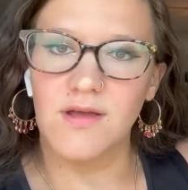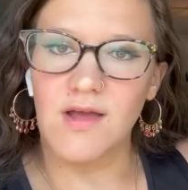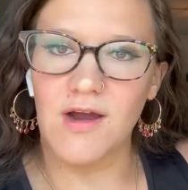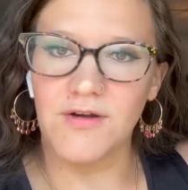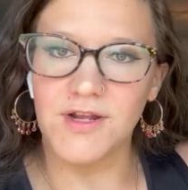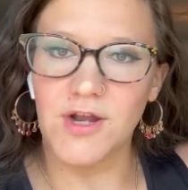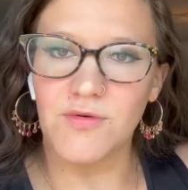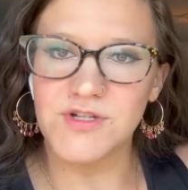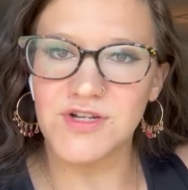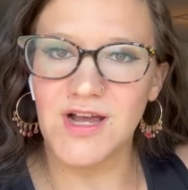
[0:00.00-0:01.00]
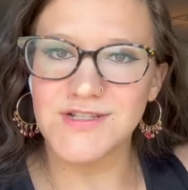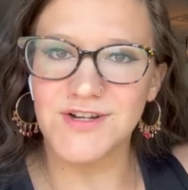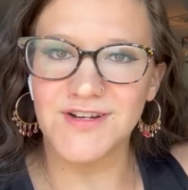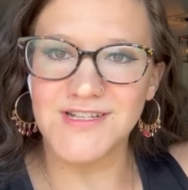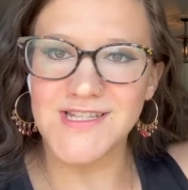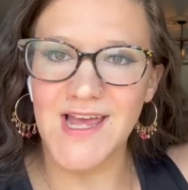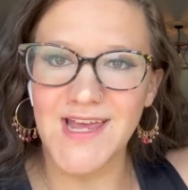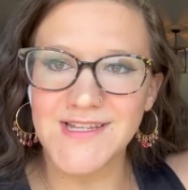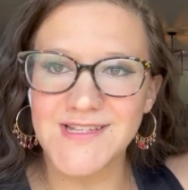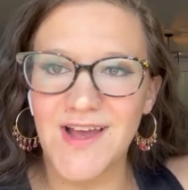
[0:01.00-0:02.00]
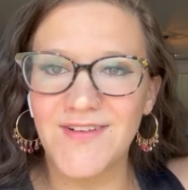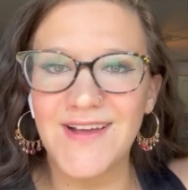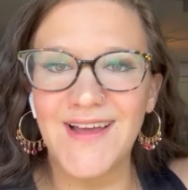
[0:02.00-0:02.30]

I already know what you guys are gonna say, so.